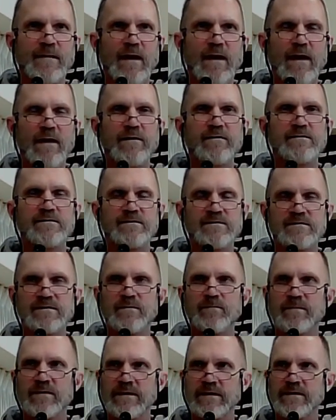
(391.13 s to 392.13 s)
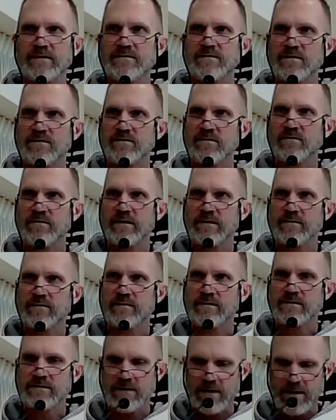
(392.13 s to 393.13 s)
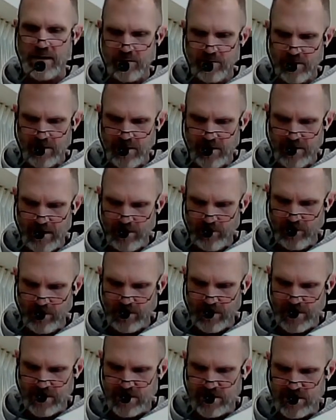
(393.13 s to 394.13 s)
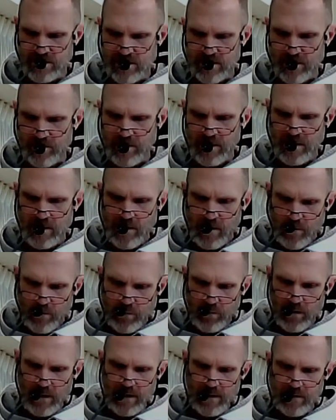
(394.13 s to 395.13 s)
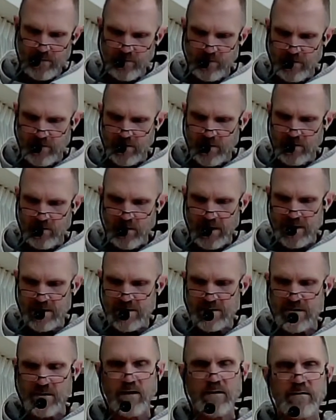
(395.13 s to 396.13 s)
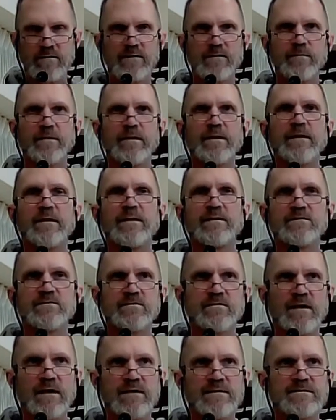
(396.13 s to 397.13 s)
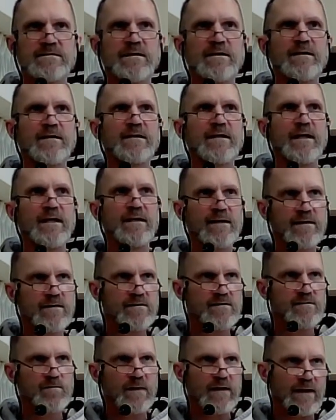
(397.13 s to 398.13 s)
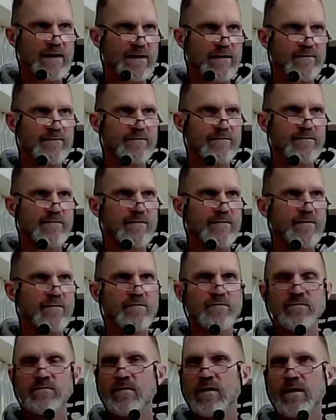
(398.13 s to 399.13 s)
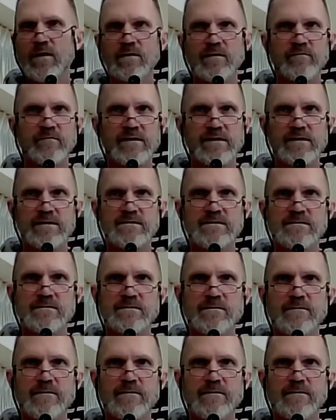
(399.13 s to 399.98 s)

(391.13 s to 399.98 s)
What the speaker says: Ours is simply to do it, to enter into that relationship. Pray for the grace to hope and trust in his plan through all of this.